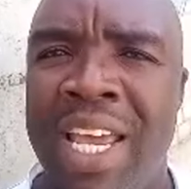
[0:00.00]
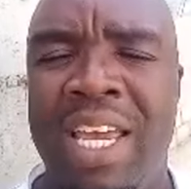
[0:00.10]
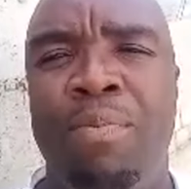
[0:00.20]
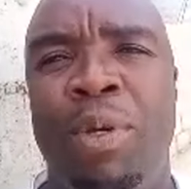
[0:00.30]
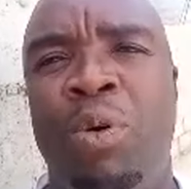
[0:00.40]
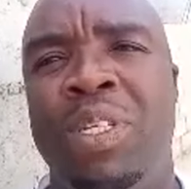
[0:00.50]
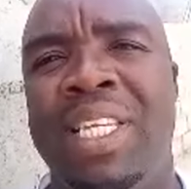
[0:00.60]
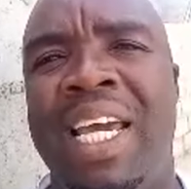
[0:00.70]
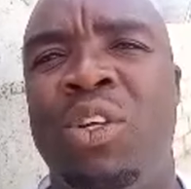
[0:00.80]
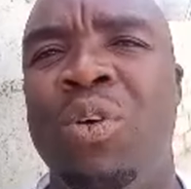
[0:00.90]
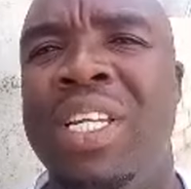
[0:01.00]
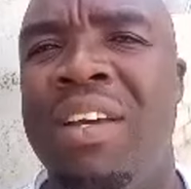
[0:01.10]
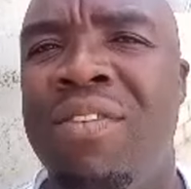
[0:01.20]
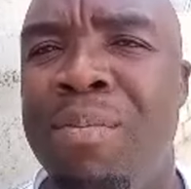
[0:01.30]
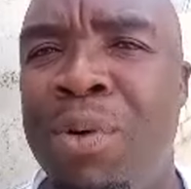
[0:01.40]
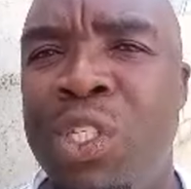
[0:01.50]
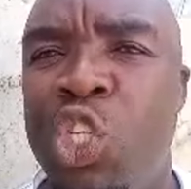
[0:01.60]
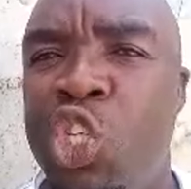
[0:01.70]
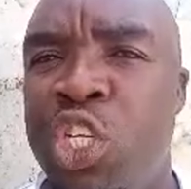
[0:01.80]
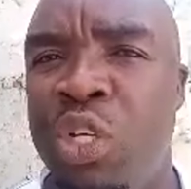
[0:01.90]
uh, because I don't have a
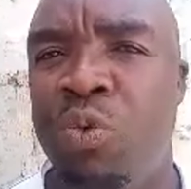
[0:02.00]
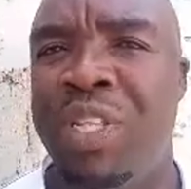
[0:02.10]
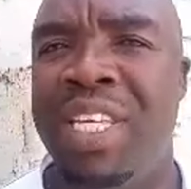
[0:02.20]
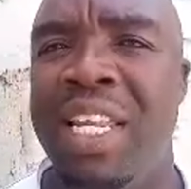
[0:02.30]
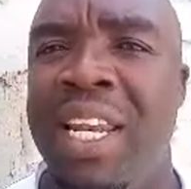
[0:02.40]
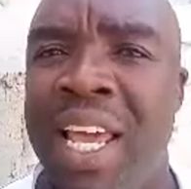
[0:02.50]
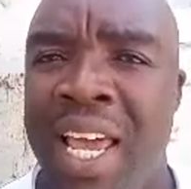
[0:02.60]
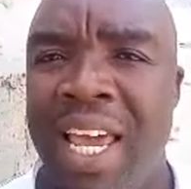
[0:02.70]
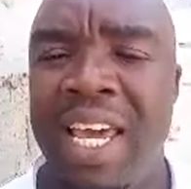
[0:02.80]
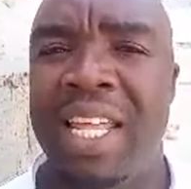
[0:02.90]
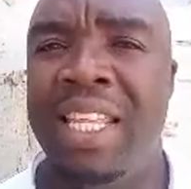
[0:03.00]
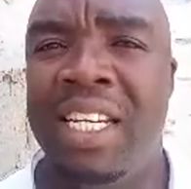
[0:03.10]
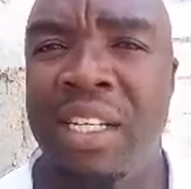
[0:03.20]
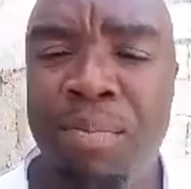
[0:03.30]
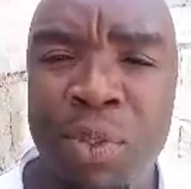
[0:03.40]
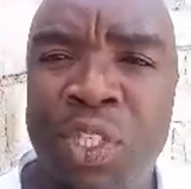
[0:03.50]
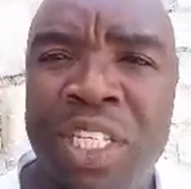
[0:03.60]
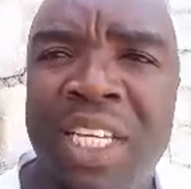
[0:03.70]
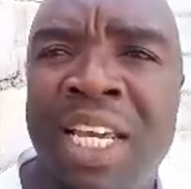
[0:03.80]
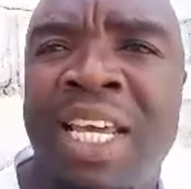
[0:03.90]
position within uh, the Triple C.